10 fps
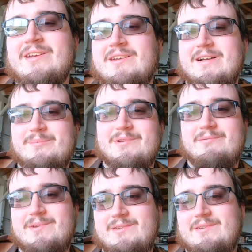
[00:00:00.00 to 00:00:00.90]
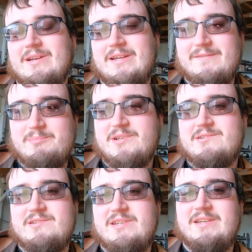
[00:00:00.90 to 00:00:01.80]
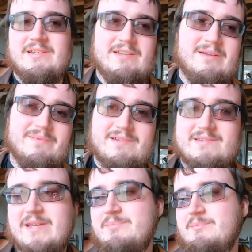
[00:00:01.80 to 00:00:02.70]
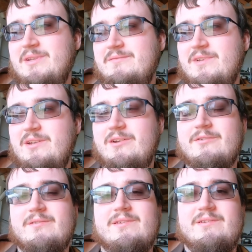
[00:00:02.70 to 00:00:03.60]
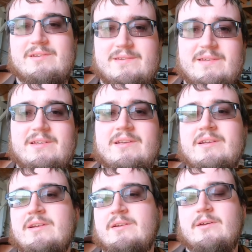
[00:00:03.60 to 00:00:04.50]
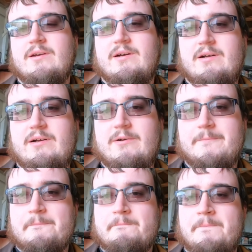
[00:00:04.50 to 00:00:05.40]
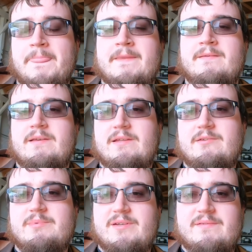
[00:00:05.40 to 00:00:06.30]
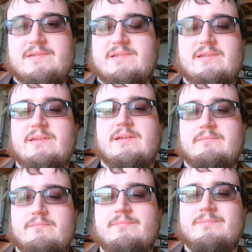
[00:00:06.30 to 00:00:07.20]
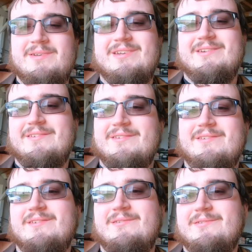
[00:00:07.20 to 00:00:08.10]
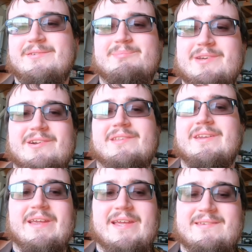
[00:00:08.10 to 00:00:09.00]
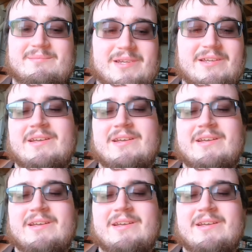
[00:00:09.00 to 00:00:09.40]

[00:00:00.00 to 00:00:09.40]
I have the pictures taken. I'm gonna slap them in the video so you can see, and you'll be able to see that, you know, the hole is bigger than it has to be.